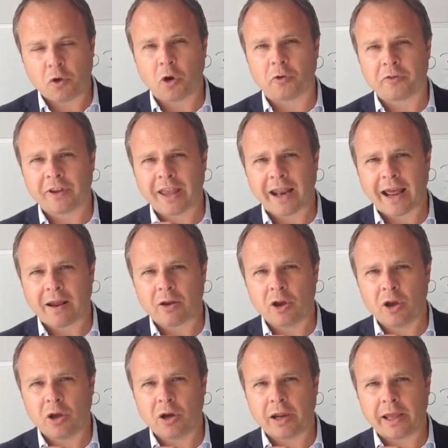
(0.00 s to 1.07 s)
to get out
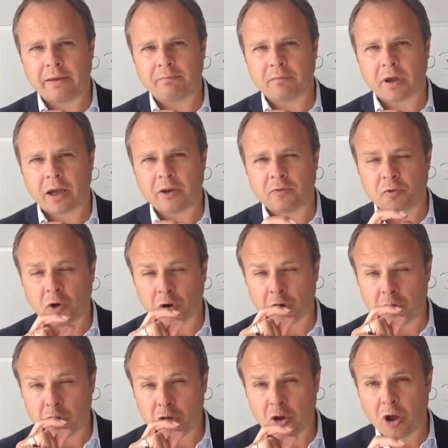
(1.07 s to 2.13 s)
early, and you've got to
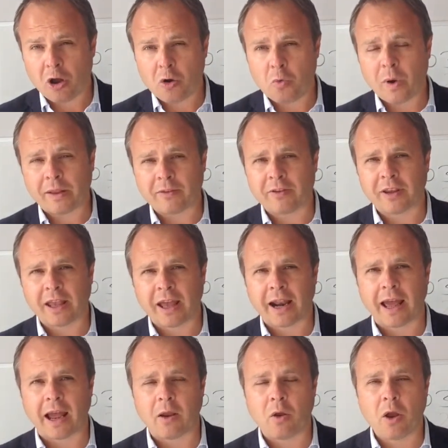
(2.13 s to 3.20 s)
know when to get
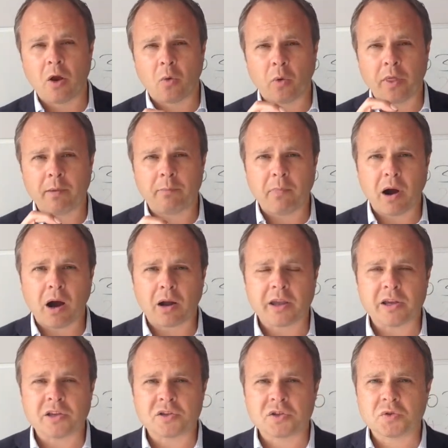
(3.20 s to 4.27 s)
out when the
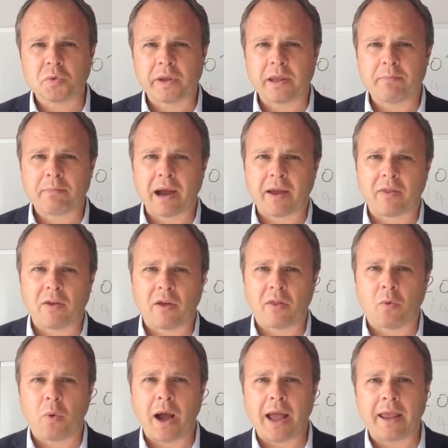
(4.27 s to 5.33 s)
market is swinging back the other
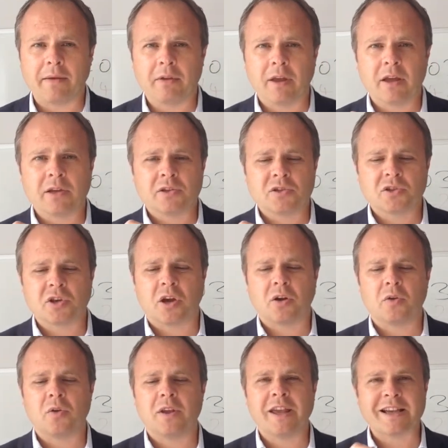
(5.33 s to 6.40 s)
way. So
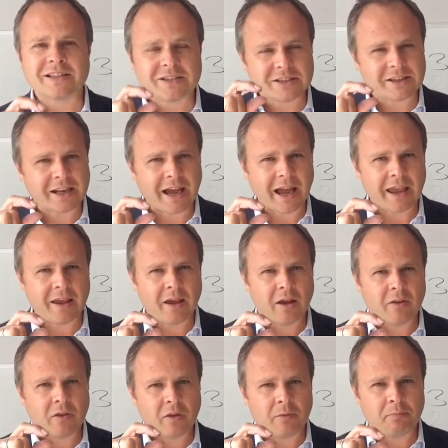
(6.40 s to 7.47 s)
yesterday,
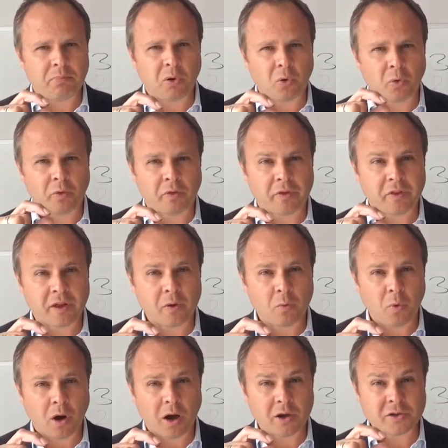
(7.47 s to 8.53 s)
the important thing
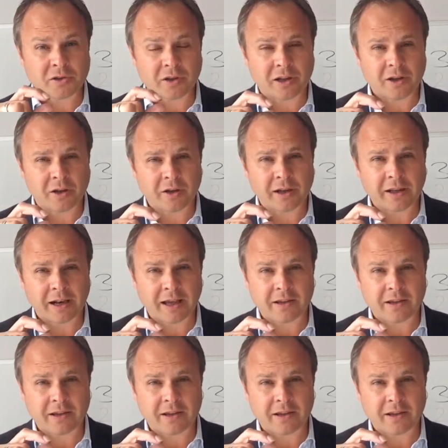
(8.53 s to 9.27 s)
was, the learning